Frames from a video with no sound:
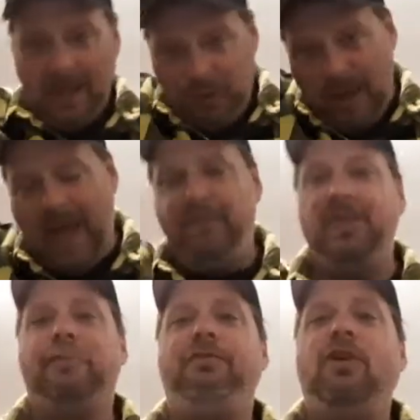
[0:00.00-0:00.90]
If you have it in
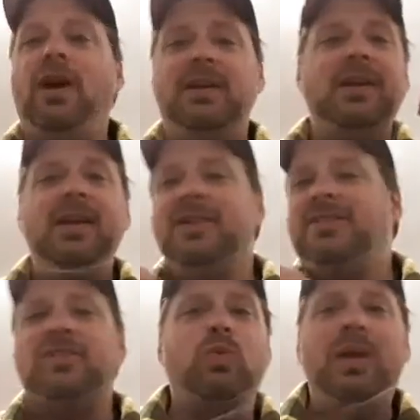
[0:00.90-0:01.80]
the front, it's
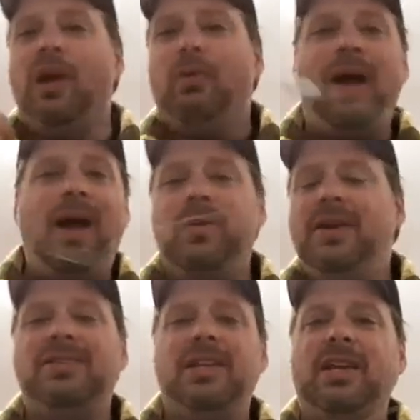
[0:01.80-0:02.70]
just swinging around.
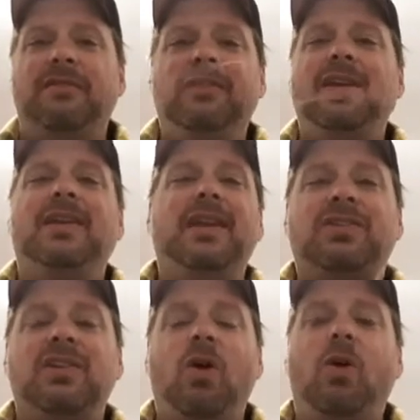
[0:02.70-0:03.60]
It's inconvenient.
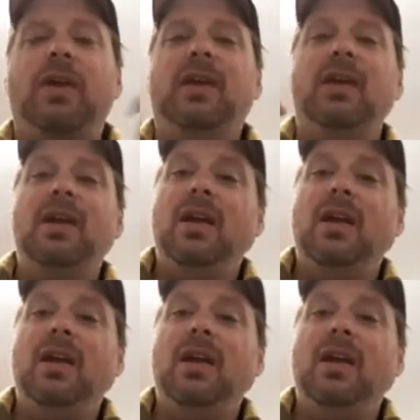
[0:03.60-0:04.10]
It's annoying.